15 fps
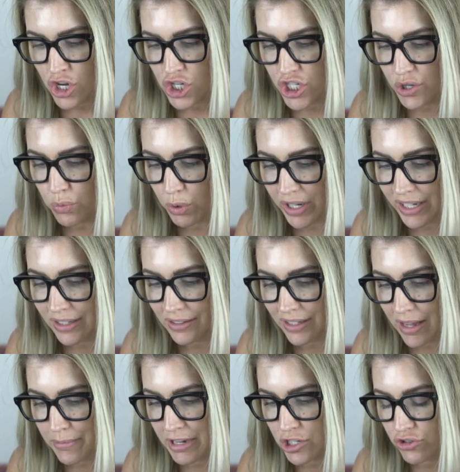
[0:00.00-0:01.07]
She wouldn't
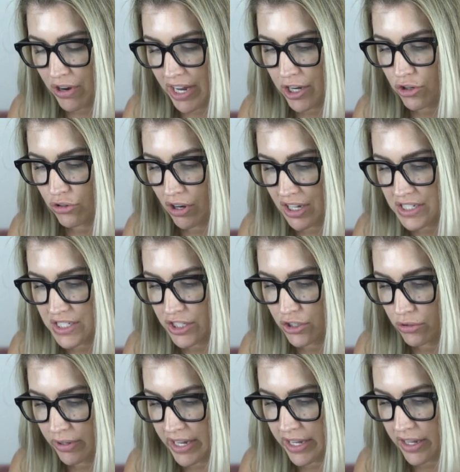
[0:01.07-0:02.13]
let me try to cross the
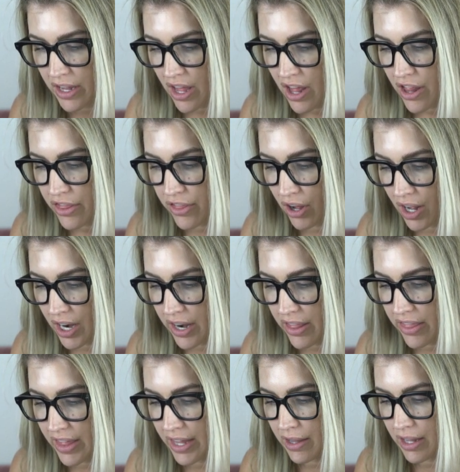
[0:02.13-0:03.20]
creek,
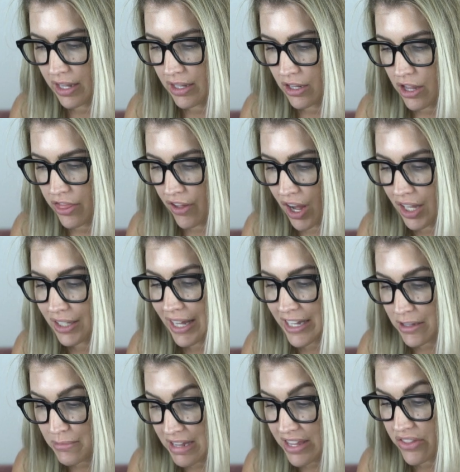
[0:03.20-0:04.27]
thought
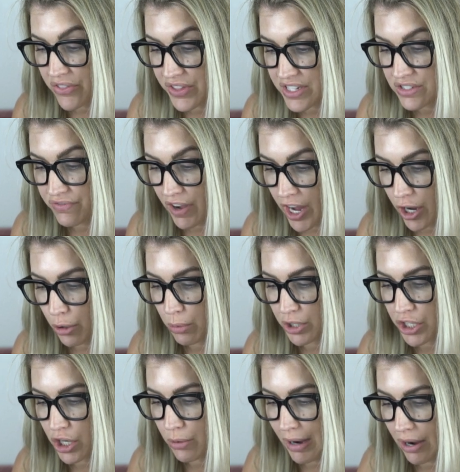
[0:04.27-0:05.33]
like me that this fire
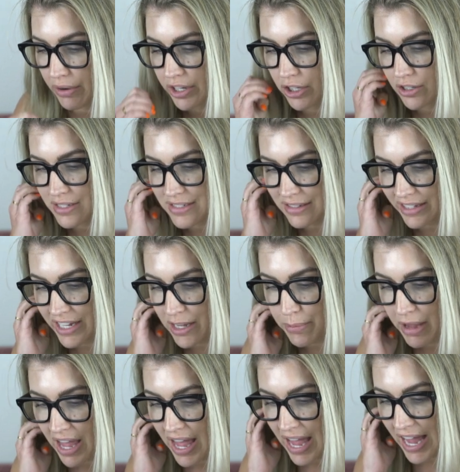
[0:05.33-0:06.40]
would go out in her
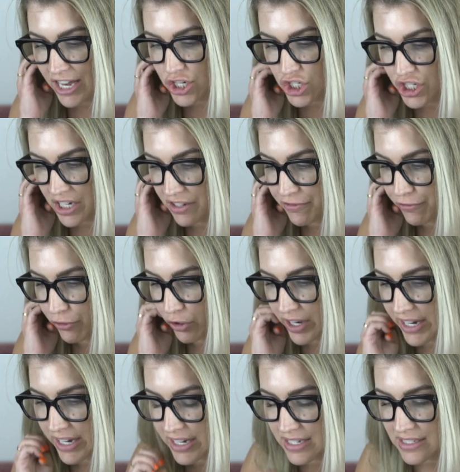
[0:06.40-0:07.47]
sleep, and she'd
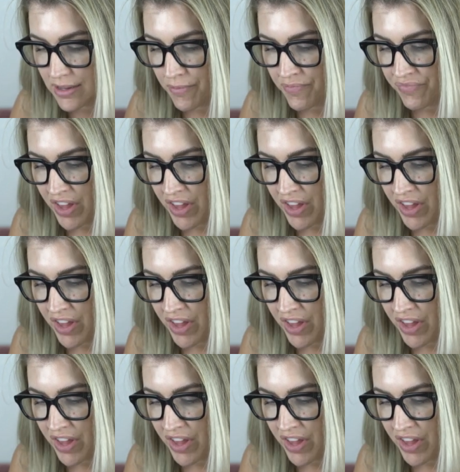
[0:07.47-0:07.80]
freeze.